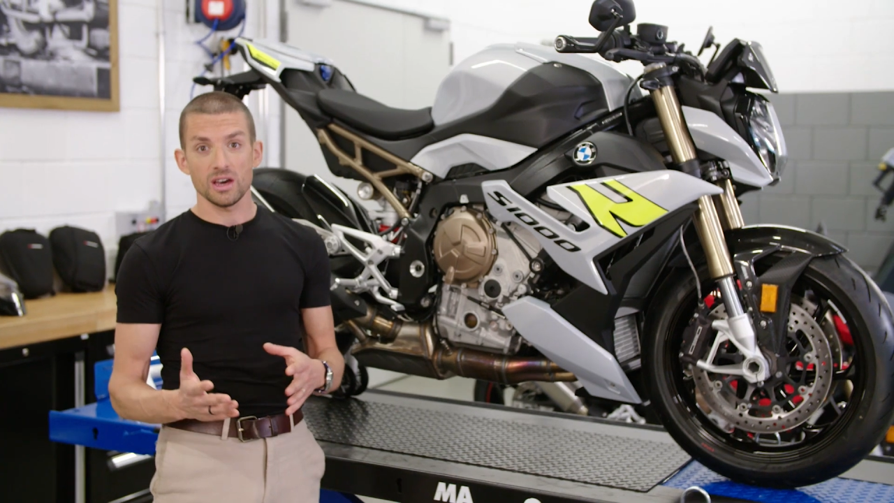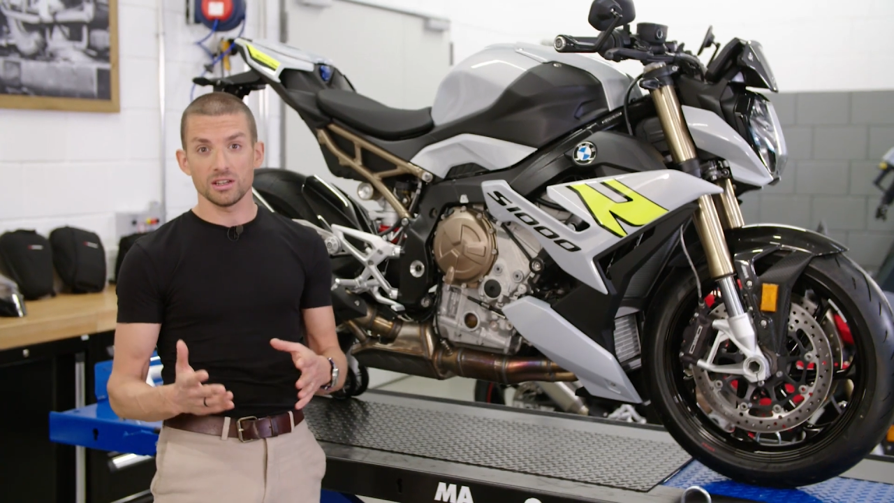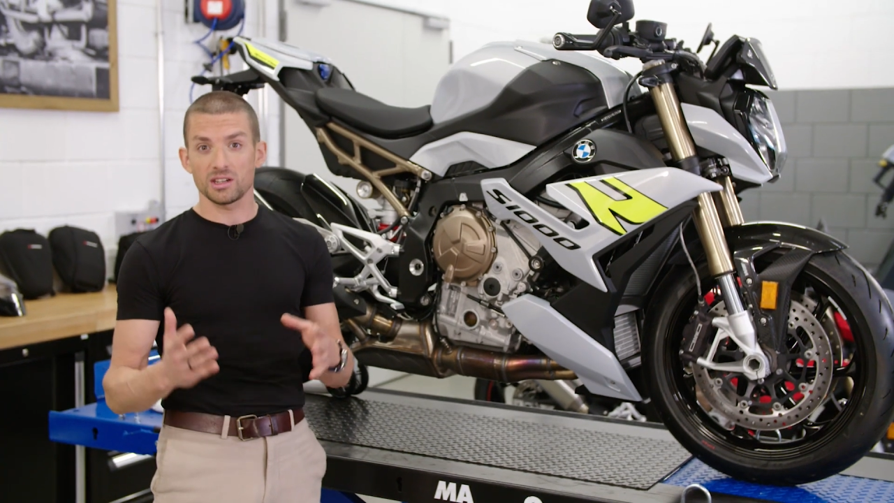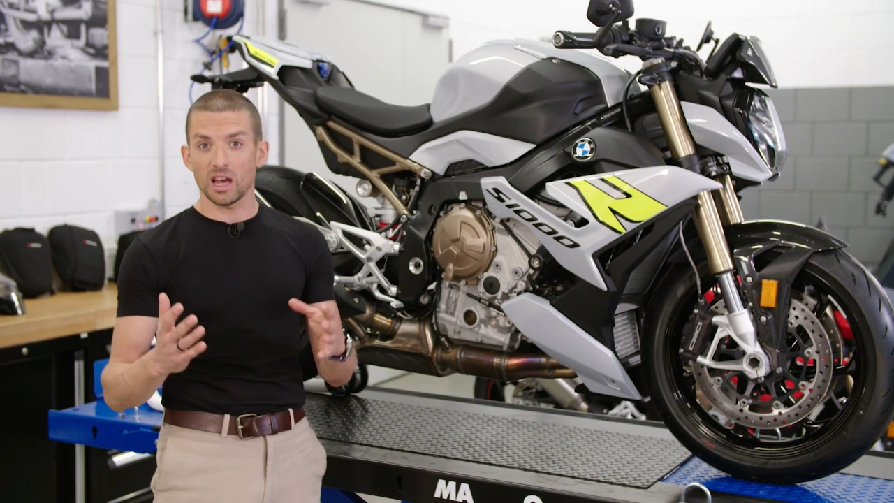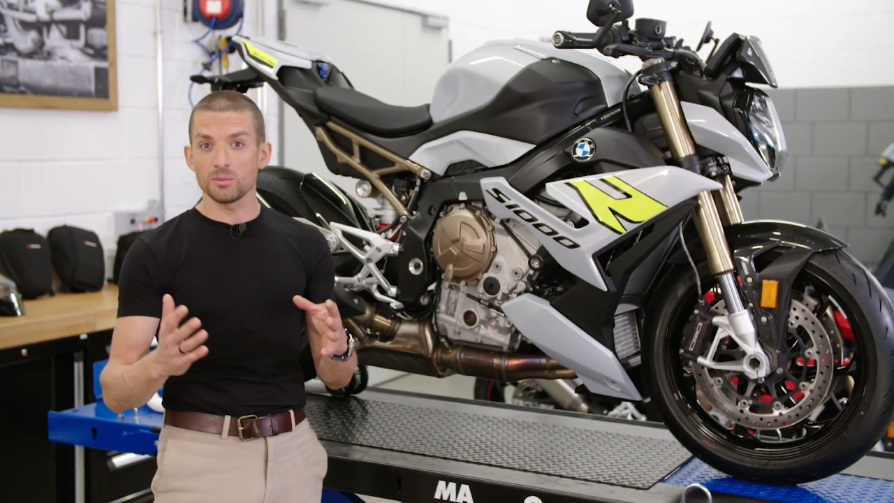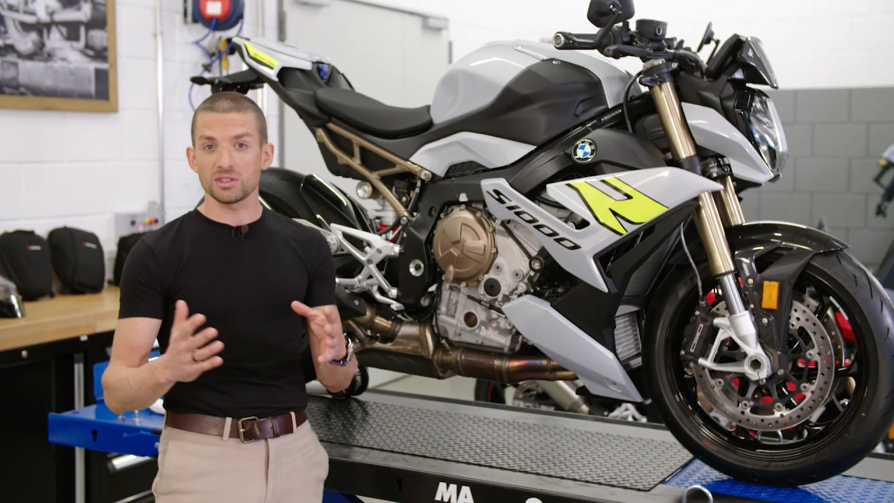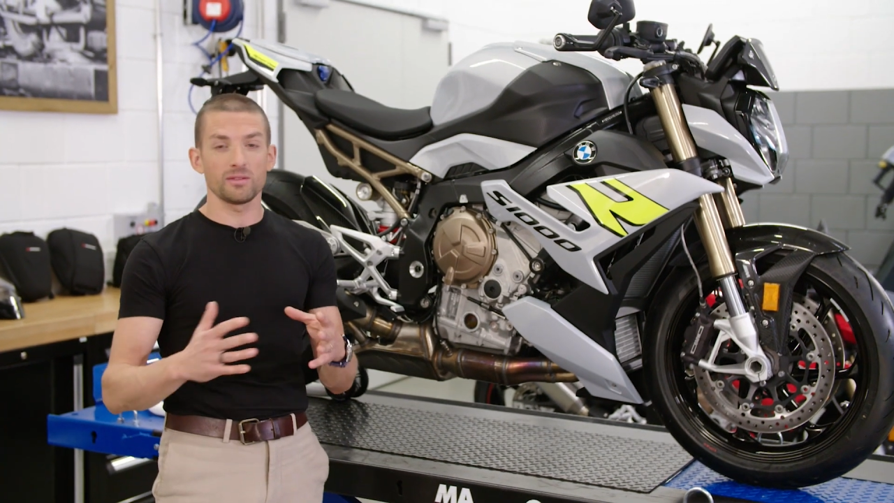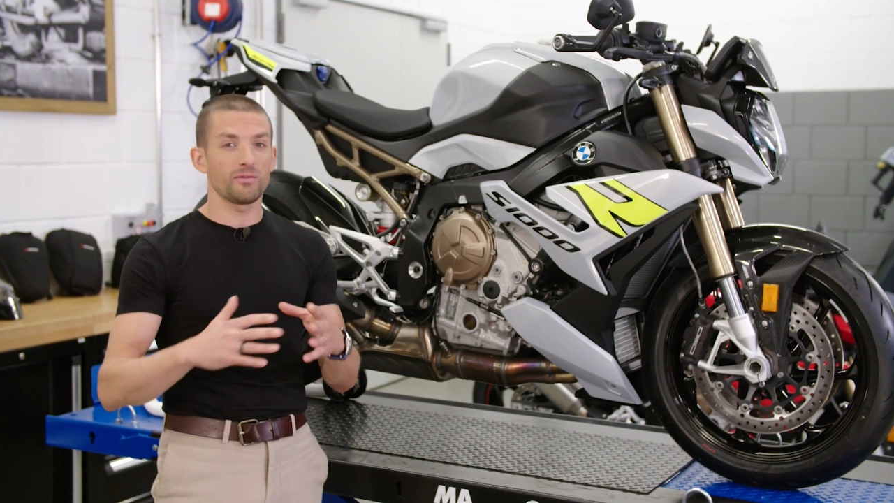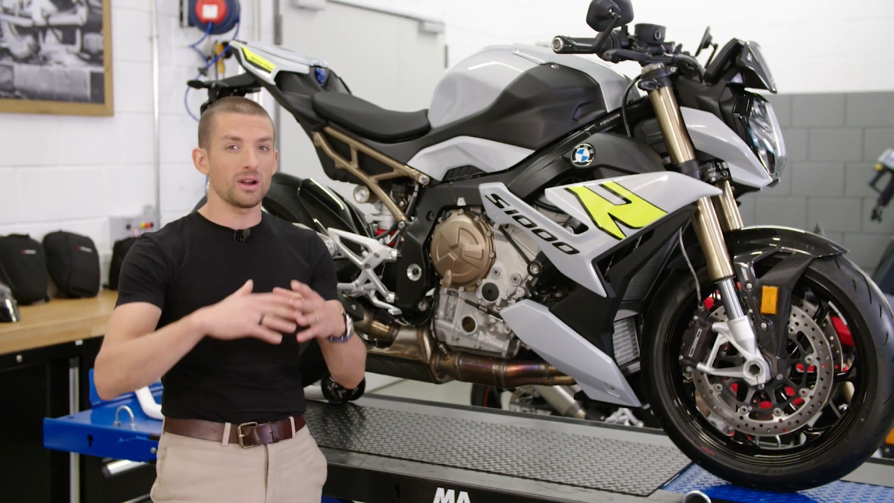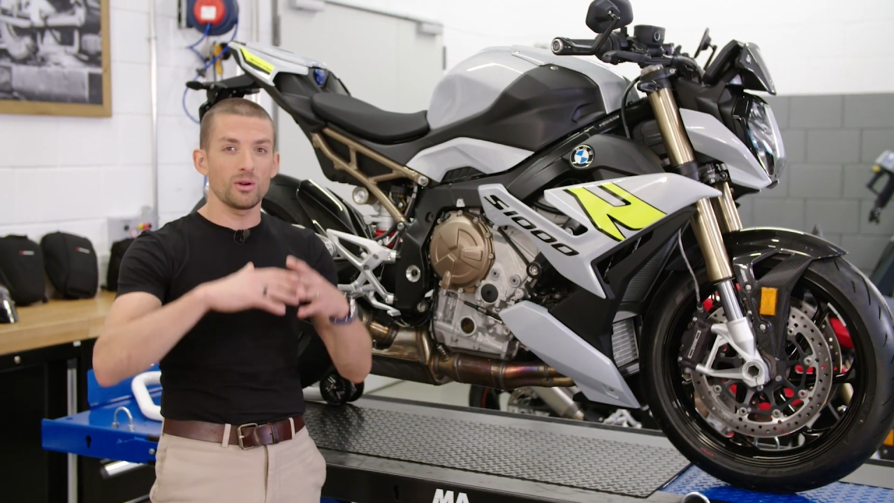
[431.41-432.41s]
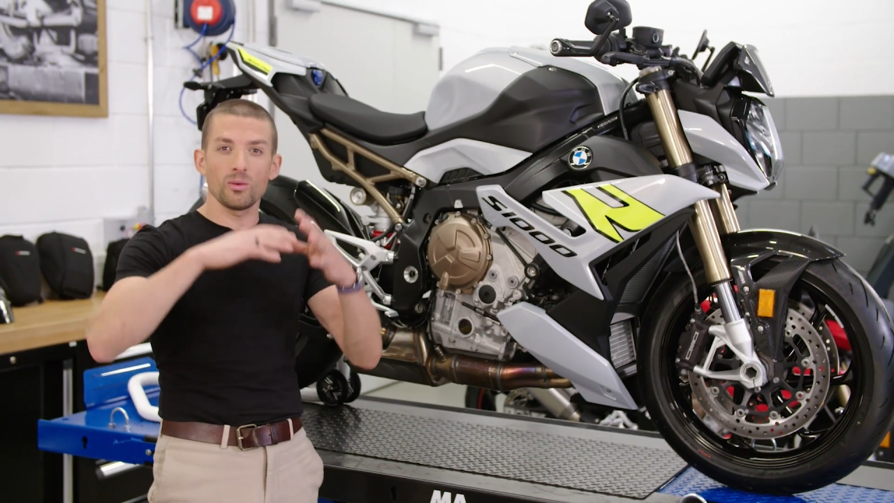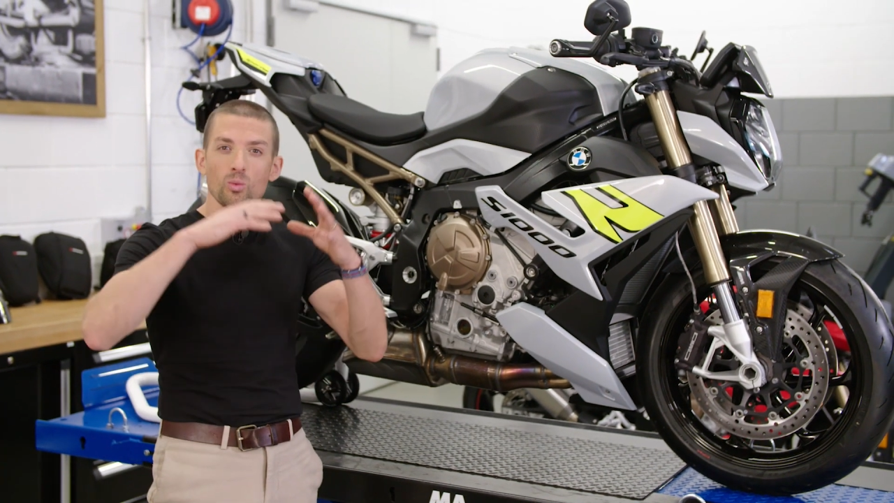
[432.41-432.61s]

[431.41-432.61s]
and that comes at a very